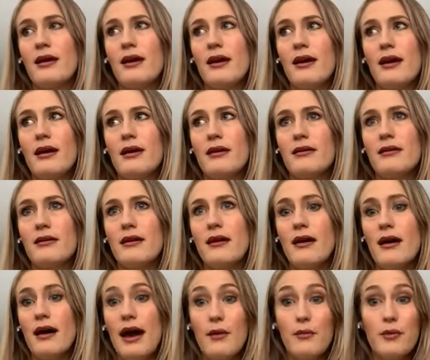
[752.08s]
And
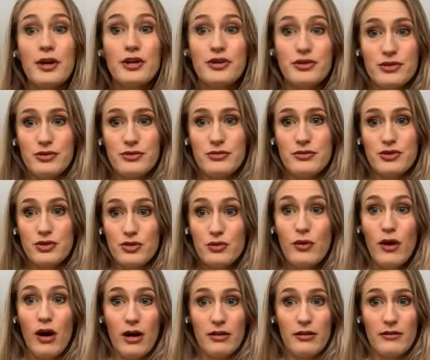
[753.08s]
I wouldn't
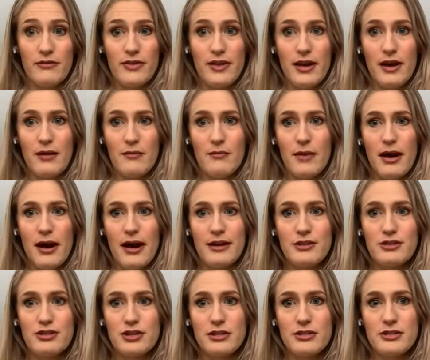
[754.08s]
do all of them. I
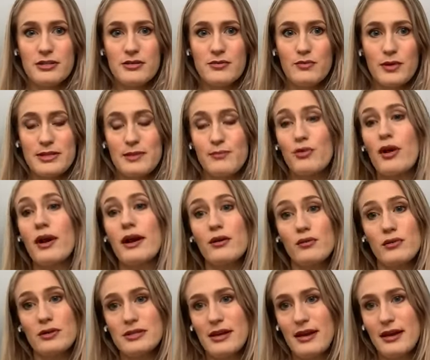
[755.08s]
just wasn't
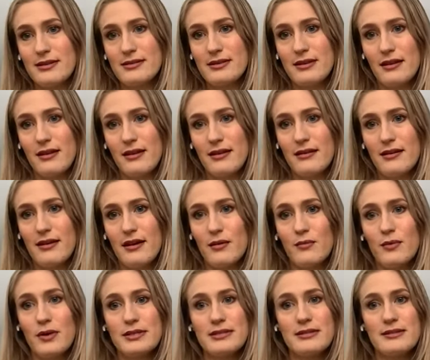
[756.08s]
prioritizing it. I
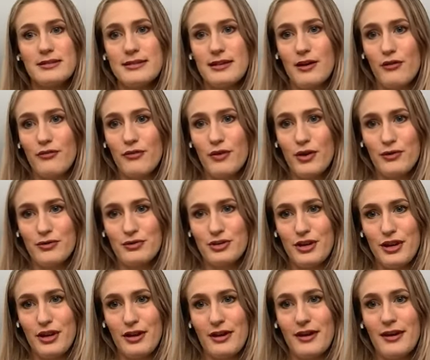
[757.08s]
wasn't self
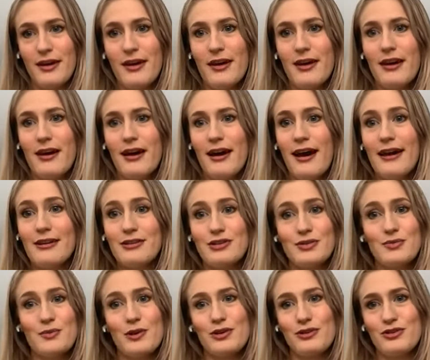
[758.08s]
coaching. I
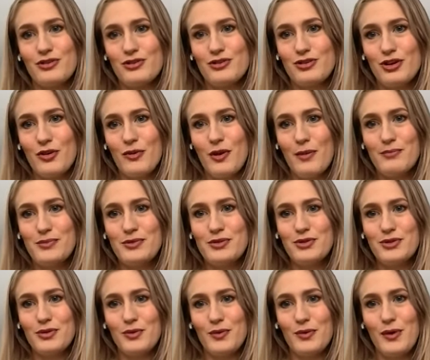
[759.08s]
just wanted to show up
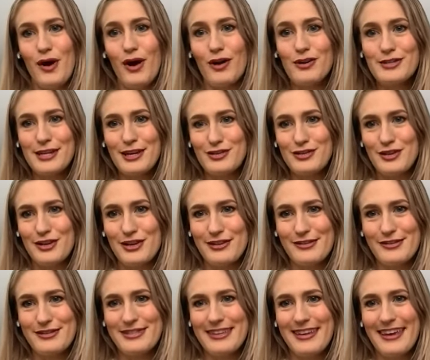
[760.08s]
to our
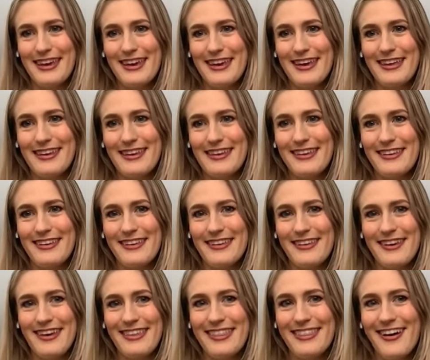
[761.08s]
sessions. And
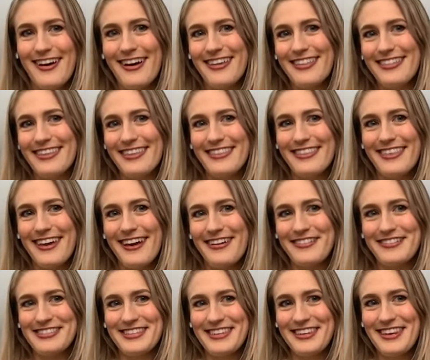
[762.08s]
I thought that that
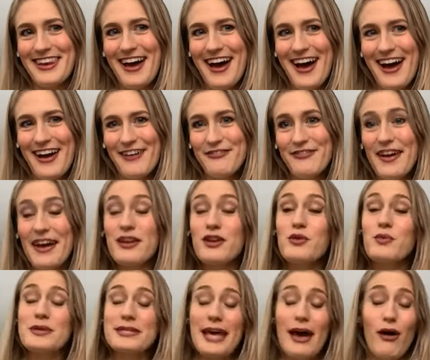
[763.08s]
was enough and
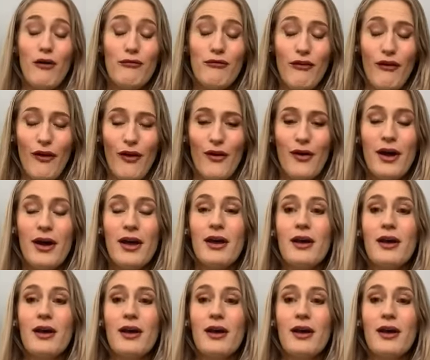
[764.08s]
it was helpful.